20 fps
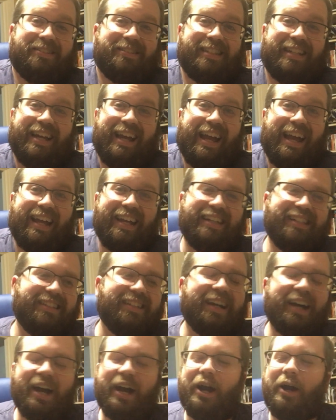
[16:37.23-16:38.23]
Okay.
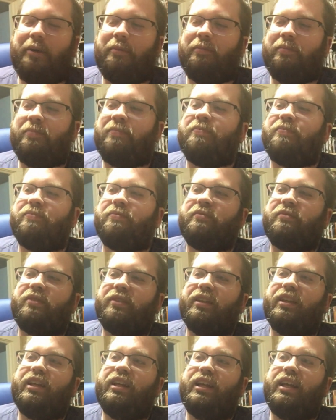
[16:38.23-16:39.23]
And
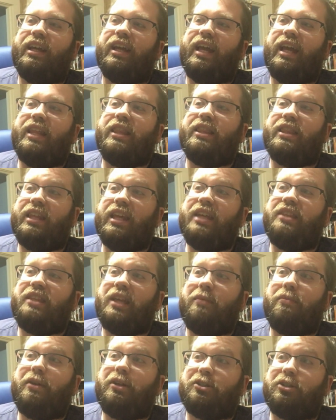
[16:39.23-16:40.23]
then
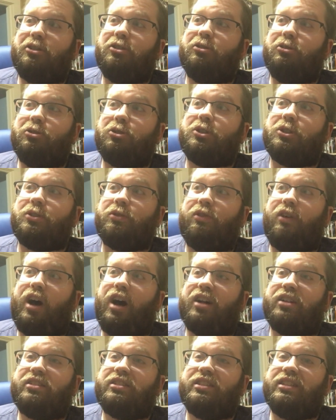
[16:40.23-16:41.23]
they mentioned Lucius
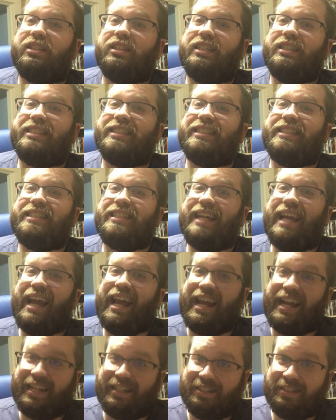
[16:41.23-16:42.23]
Fox is
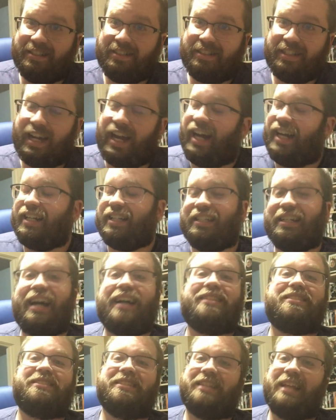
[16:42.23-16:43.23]
dead. I did
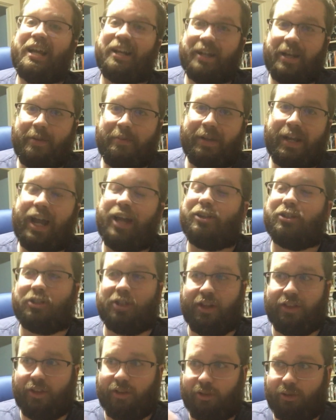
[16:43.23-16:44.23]
not see that coming. I just
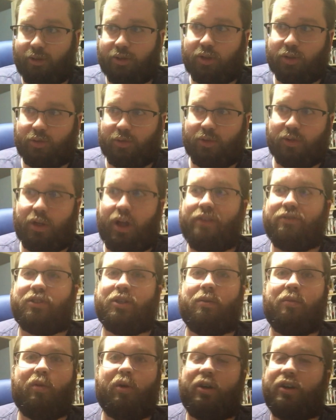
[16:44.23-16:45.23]
thought that Lucius was off
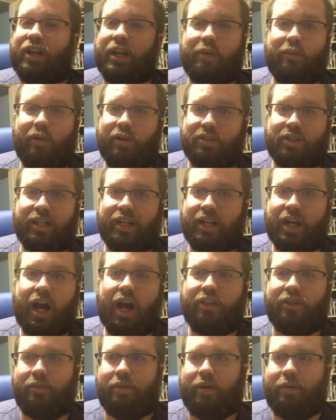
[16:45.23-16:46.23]
somewhere and he wasn't in
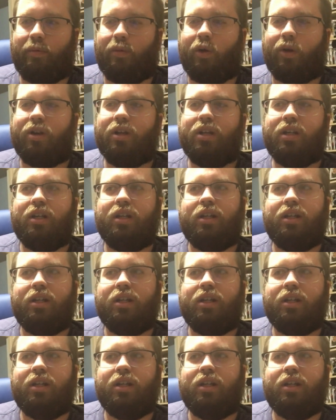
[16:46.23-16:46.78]
Gotham anymore.